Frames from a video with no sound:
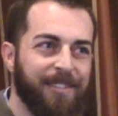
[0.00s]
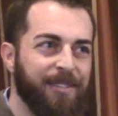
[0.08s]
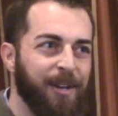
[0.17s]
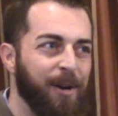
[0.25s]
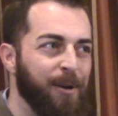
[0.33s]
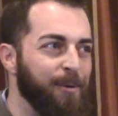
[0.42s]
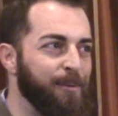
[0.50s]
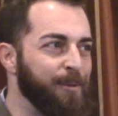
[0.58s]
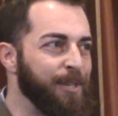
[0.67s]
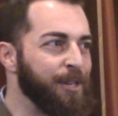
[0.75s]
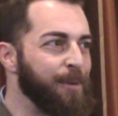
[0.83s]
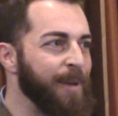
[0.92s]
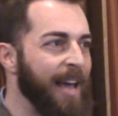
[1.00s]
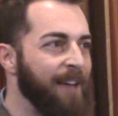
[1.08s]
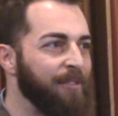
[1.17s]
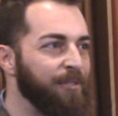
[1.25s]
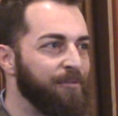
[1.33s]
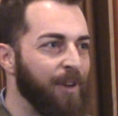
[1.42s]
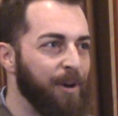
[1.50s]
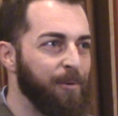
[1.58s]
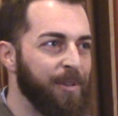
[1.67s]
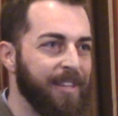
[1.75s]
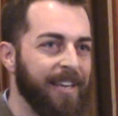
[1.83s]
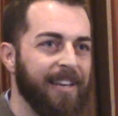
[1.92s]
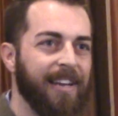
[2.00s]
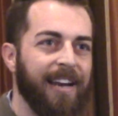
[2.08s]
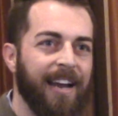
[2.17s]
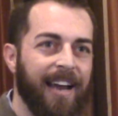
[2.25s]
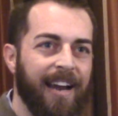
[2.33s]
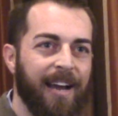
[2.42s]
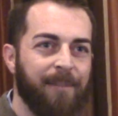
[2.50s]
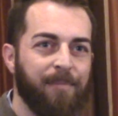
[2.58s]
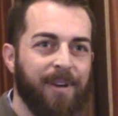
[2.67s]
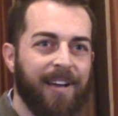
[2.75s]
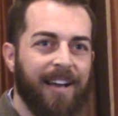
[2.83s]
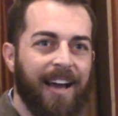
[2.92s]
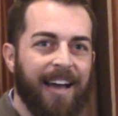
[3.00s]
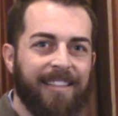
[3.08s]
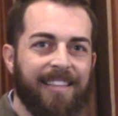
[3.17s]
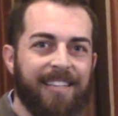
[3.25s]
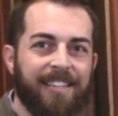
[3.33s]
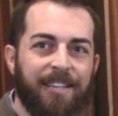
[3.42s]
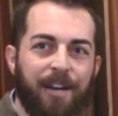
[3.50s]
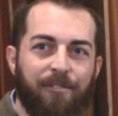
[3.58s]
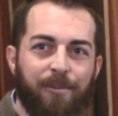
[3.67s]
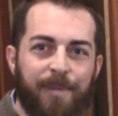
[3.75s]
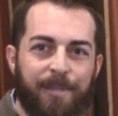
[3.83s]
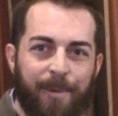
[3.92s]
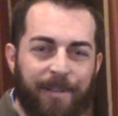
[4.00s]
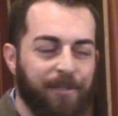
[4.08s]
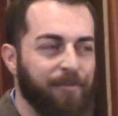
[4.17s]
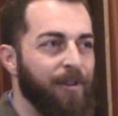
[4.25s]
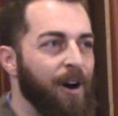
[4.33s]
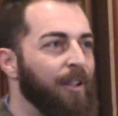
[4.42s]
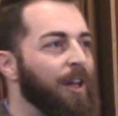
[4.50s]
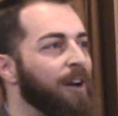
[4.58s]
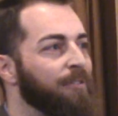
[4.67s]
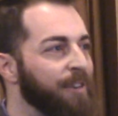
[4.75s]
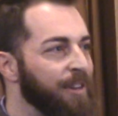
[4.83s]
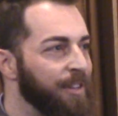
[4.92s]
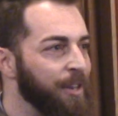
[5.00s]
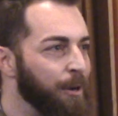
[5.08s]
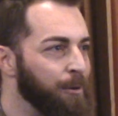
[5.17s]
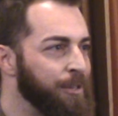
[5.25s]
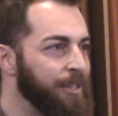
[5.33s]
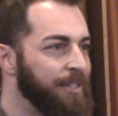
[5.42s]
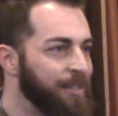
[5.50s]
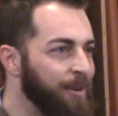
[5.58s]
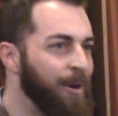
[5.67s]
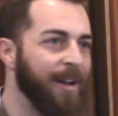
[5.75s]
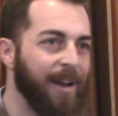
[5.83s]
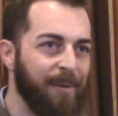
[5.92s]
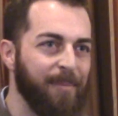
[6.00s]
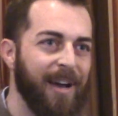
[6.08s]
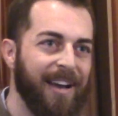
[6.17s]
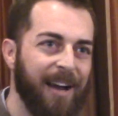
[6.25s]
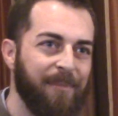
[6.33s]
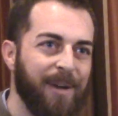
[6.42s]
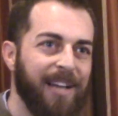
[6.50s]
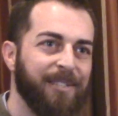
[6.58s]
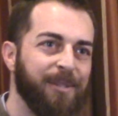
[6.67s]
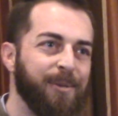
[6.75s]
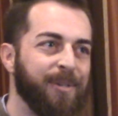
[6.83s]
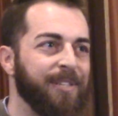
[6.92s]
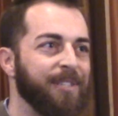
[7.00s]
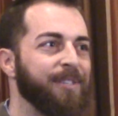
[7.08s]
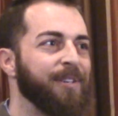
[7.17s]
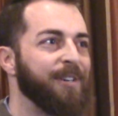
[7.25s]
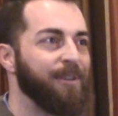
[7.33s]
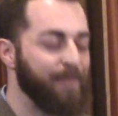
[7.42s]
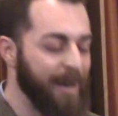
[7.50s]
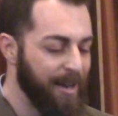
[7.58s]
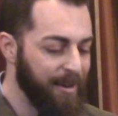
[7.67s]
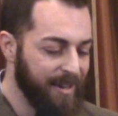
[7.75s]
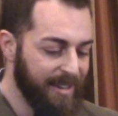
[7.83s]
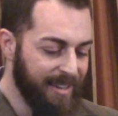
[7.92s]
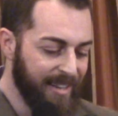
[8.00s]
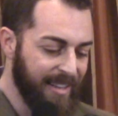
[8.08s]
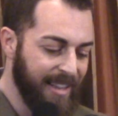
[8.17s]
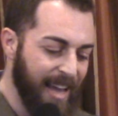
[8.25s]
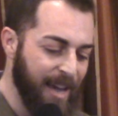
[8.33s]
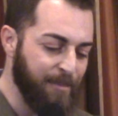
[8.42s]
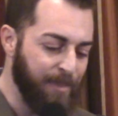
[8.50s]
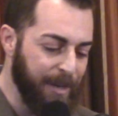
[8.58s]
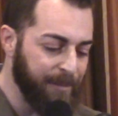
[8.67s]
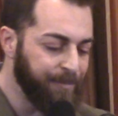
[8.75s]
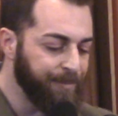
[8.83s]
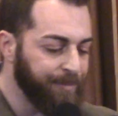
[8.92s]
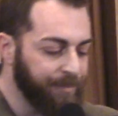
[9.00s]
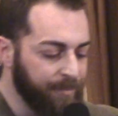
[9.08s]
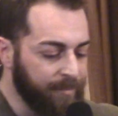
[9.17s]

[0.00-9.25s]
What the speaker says: so we should be having fun with it. And I think the government's about to fall off into the ocean, so I'm not too concerned about that. But